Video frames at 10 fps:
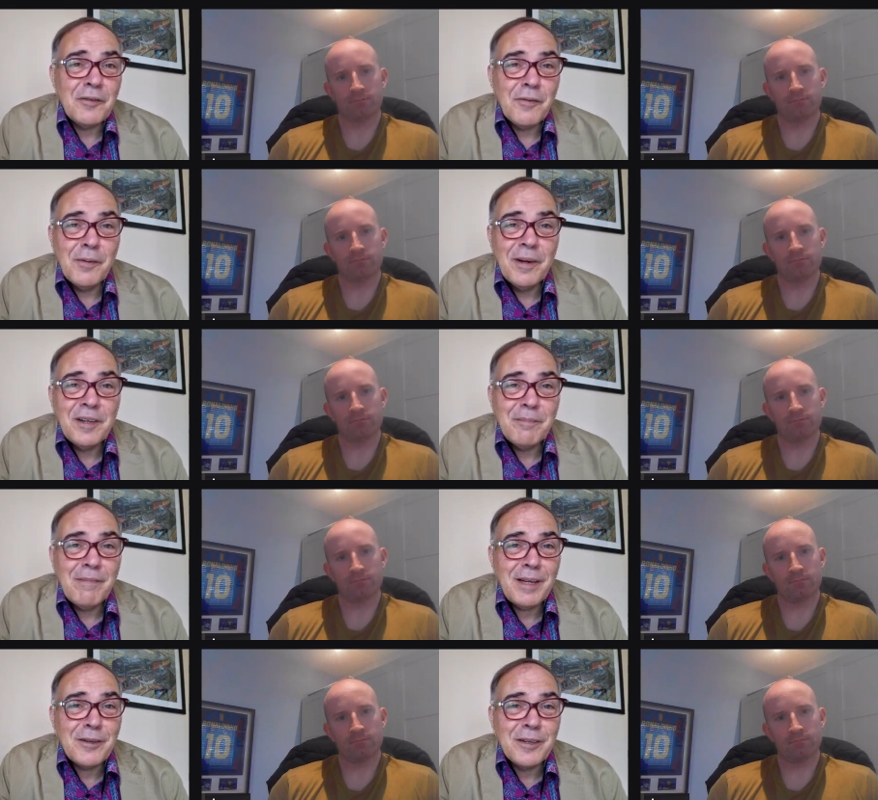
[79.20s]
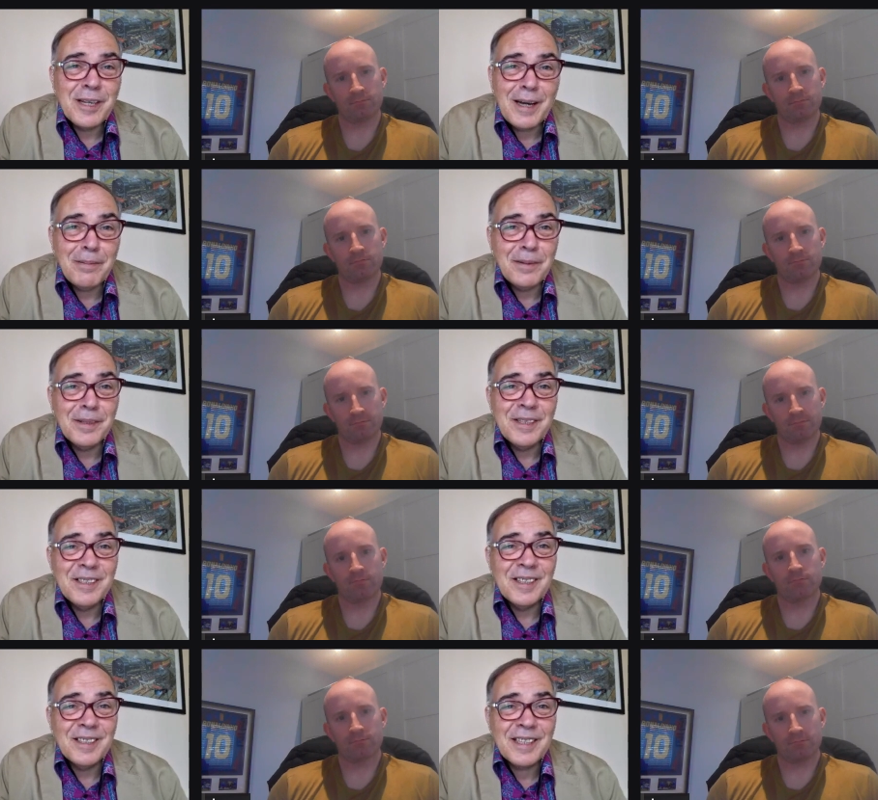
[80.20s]
Speaker 1: You've already mentioned a couple of things
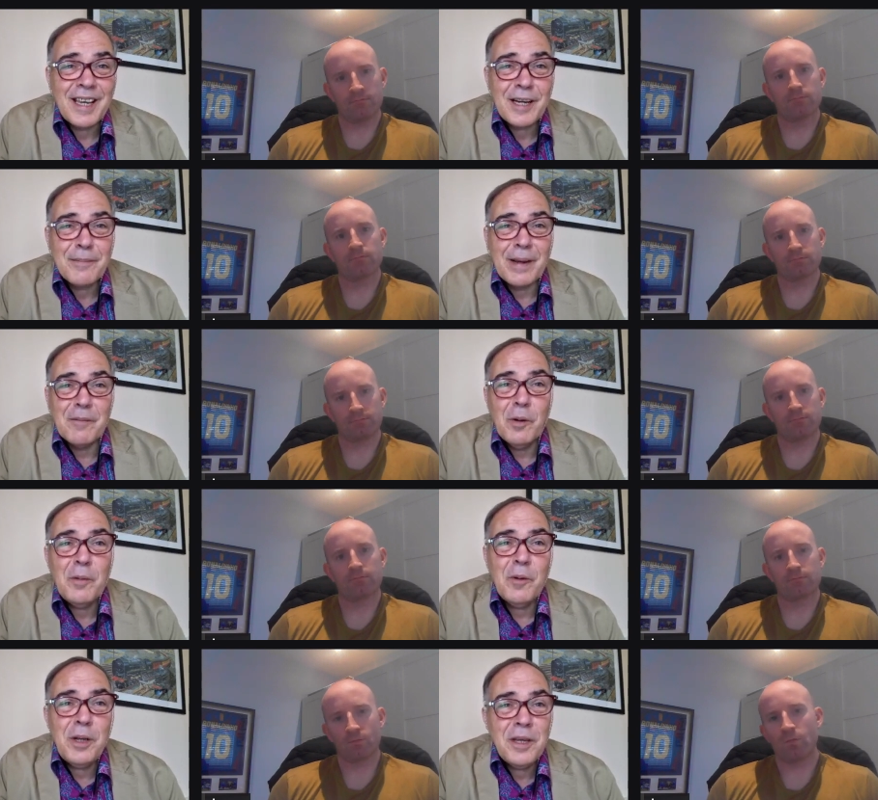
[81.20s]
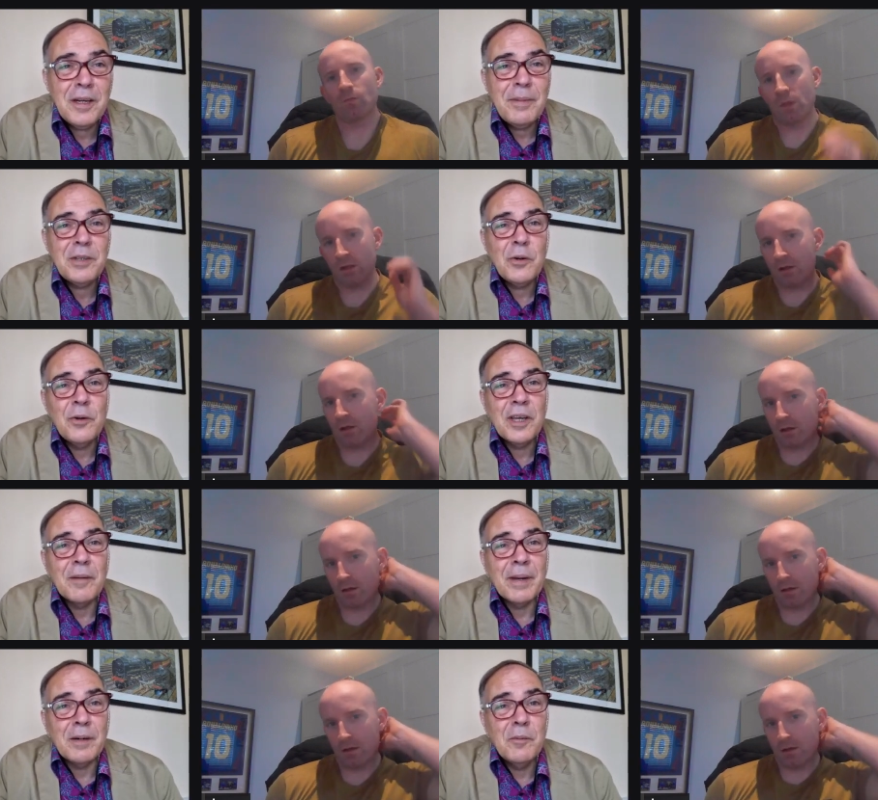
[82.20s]
like a cashback. What, what are you going to be talking
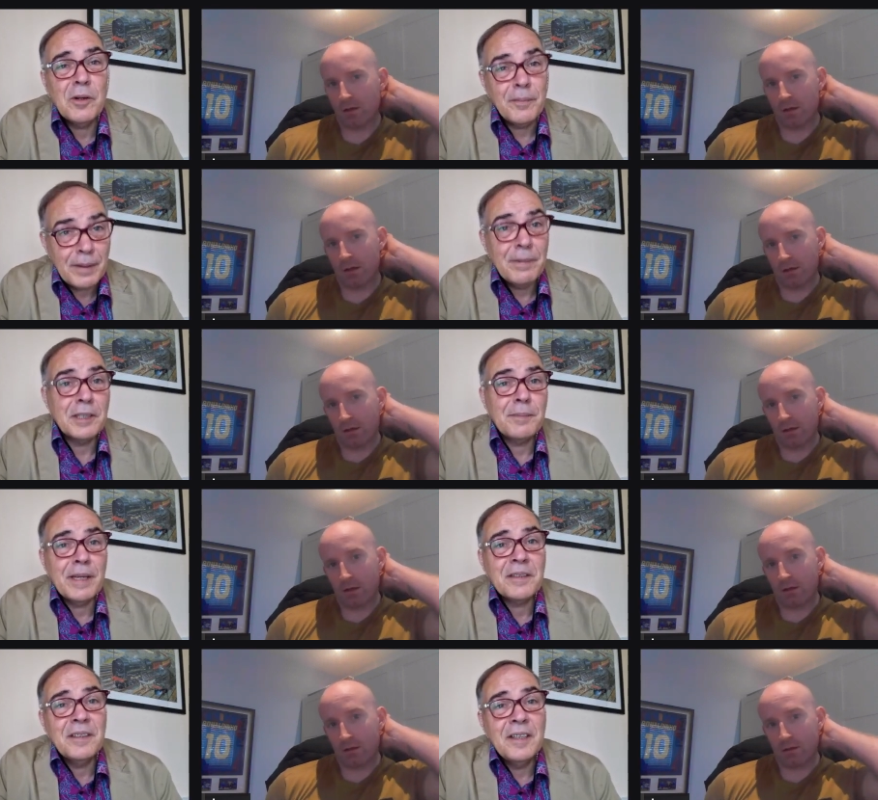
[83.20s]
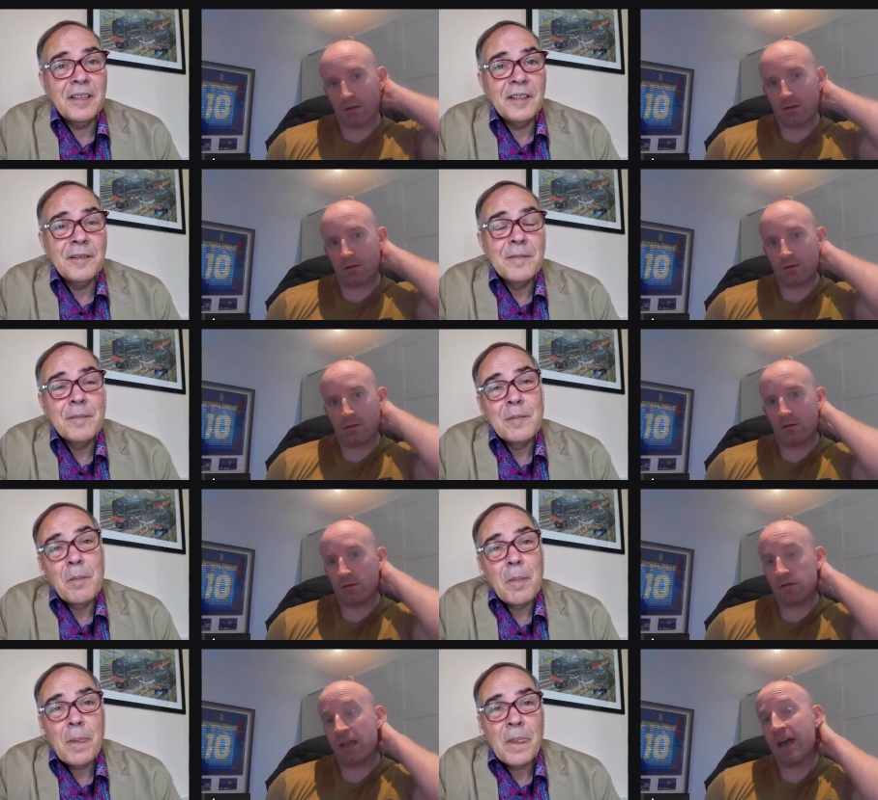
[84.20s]
about? What can people expect to learn?
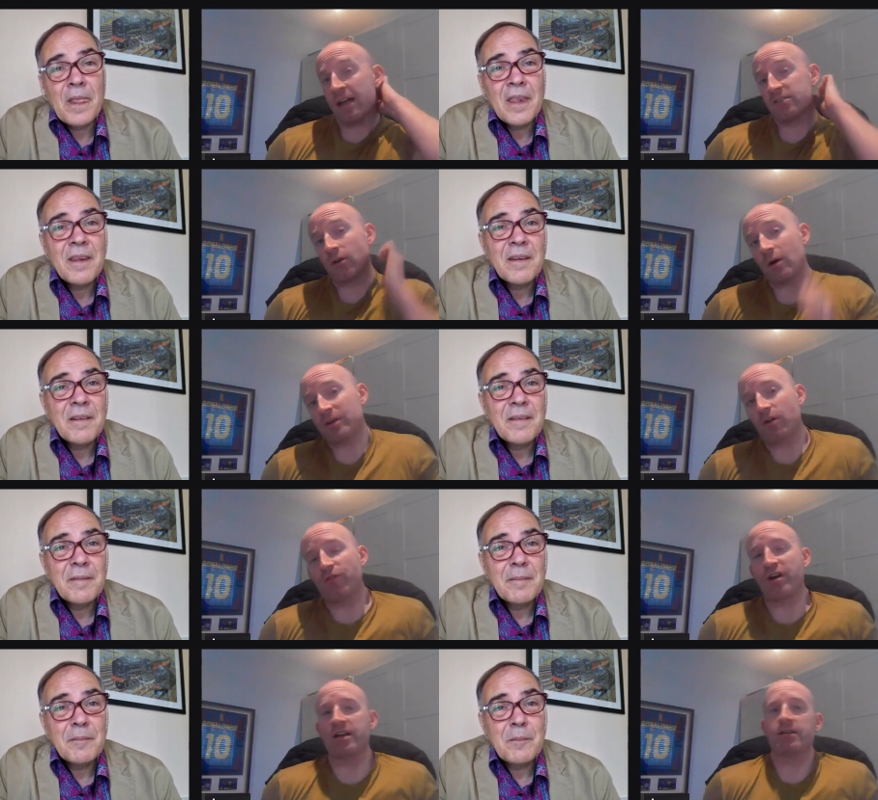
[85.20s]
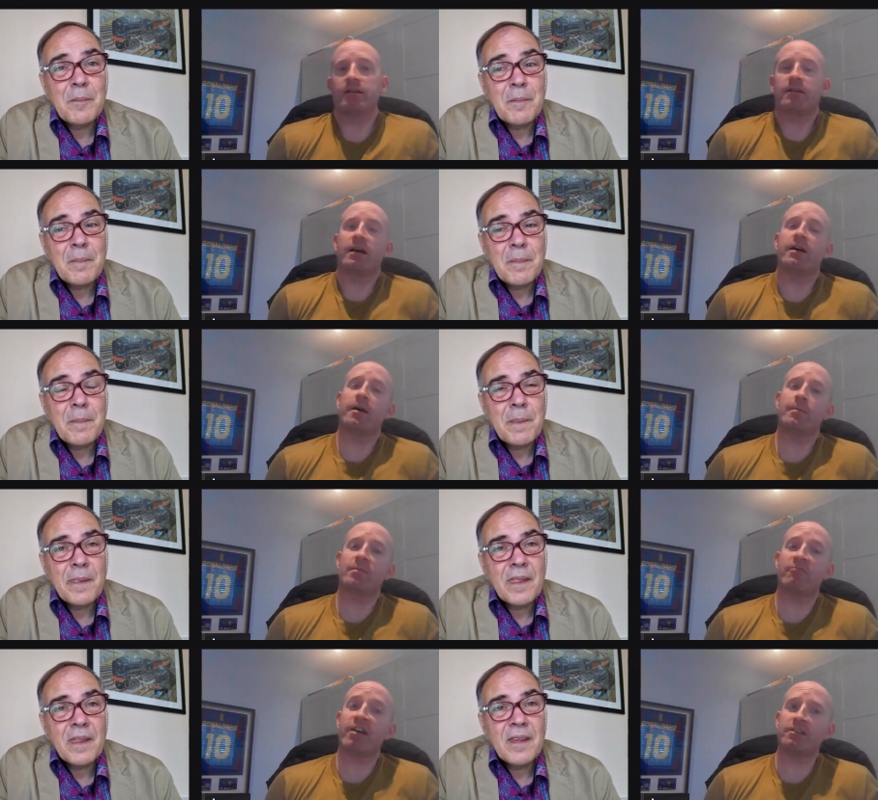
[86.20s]
Speaker 2: Yeah, so I'll be covering um,
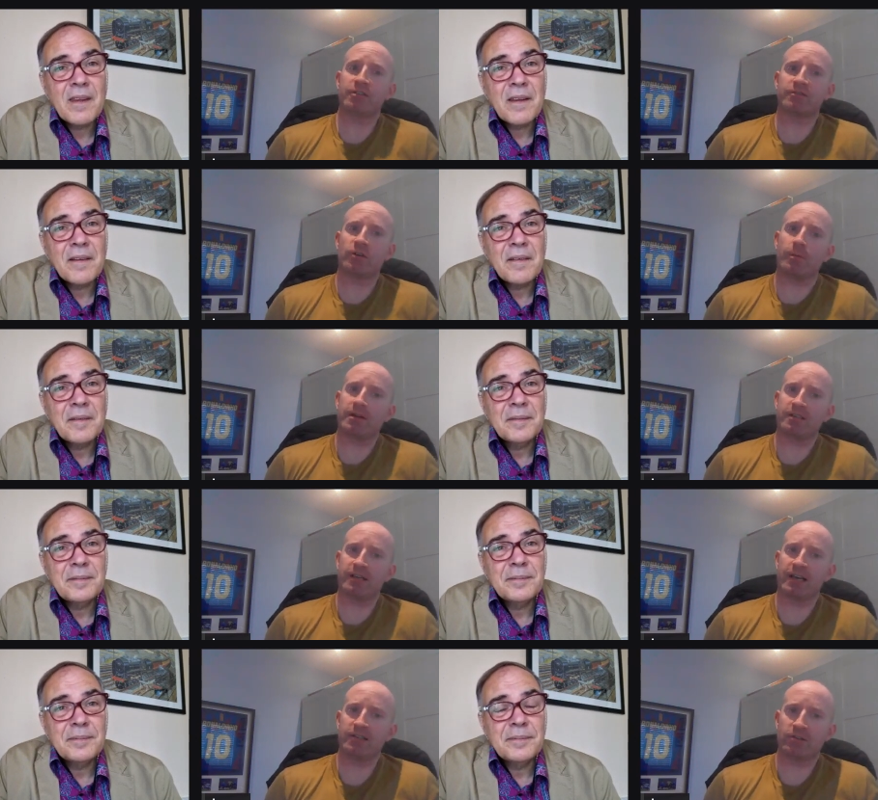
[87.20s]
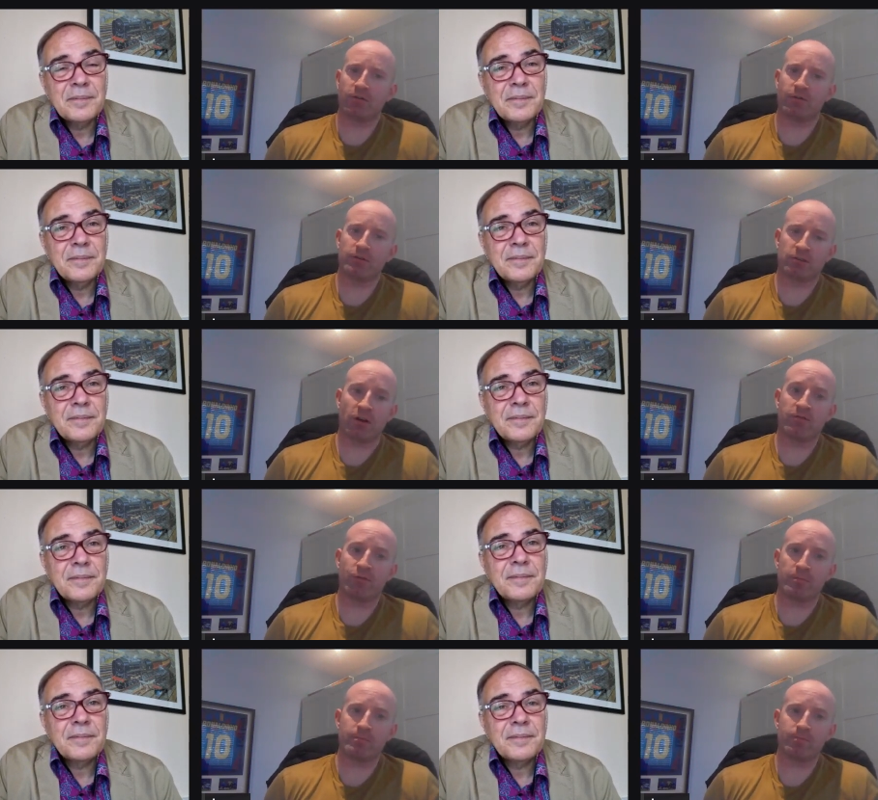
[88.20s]
a range of topics, I guess, covering, starting
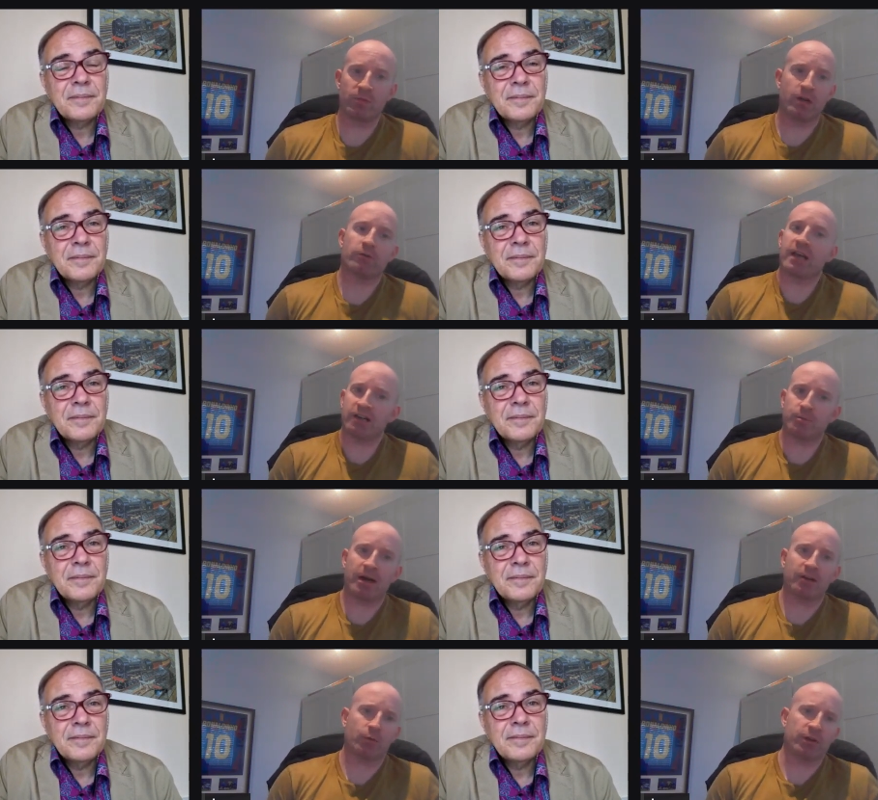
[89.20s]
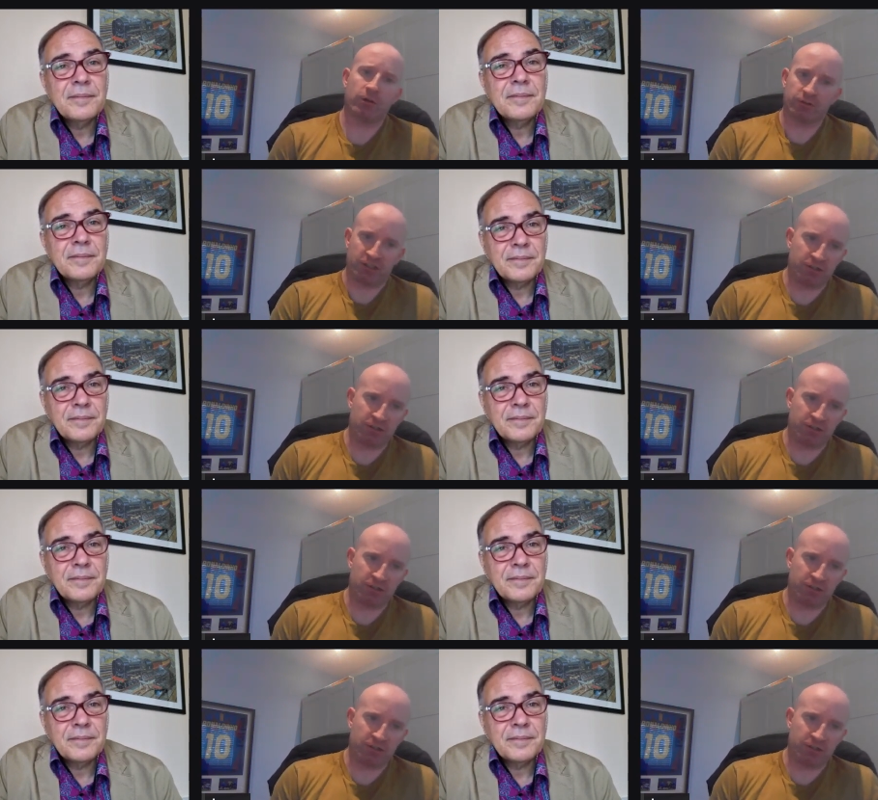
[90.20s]
from you know cashback that we launched